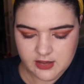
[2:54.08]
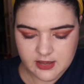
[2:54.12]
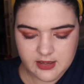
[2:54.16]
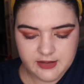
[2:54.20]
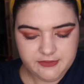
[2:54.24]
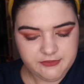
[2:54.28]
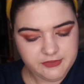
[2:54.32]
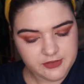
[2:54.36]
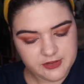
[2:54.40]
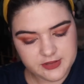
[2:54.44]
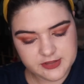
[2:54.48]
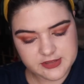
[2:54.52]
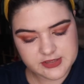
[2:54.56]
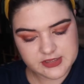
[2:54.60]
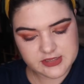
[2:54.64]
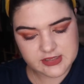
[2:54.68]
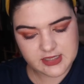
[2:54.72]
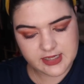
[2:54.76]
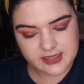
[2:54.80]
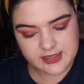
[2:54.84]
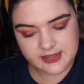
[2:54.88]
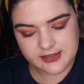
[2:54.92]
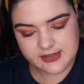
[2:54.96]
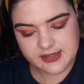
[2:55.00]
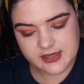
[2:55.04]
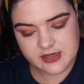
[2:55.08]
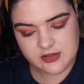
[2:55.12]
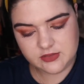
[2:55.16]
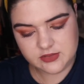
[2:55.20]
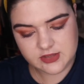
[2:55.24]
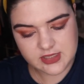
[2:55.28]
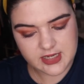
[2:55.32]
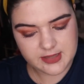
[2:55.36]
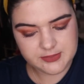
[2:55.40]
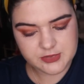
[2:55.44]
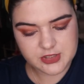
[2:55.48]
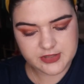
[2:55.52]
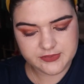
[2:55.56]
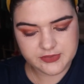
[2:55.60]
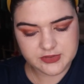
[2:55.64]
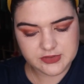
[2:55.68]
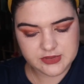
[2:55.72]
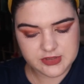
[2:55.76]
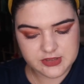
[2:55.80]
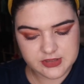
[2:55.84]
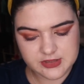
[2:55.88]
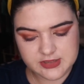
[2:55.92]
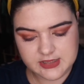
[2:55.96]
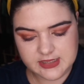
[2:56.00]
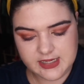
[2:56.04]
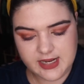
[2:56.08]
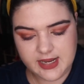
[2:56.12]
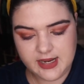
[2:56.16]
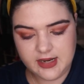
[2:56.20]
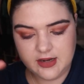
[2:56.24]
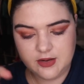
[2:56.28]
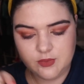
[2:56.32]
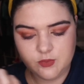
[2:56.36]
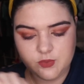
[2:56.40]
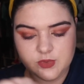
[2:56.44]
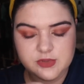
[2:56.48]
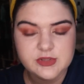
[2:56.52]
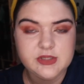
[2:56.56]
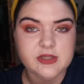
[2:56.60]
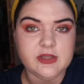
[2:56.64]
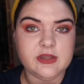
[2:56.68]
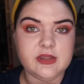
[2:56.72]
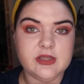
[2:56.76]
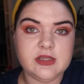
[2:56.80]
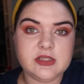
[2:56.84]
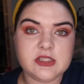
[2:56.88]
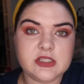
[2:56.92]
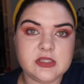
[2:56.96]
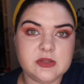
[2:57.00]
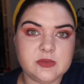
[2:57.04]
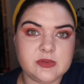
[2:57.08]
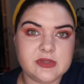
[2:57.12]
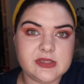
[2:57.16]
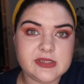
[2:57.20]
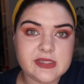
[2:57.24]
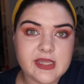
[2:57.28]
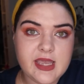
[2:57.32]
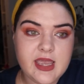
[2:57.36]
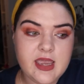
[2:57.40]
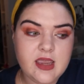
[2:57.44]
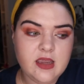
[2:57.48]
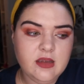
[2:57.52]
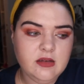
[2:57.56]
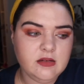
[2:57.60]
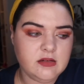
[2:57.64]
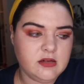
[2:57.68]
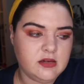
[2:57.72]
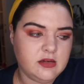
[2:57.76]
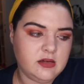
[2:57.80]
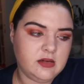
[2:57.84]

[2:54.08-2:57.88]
If Florence Nightingale time travelled to today, what do you think she would say?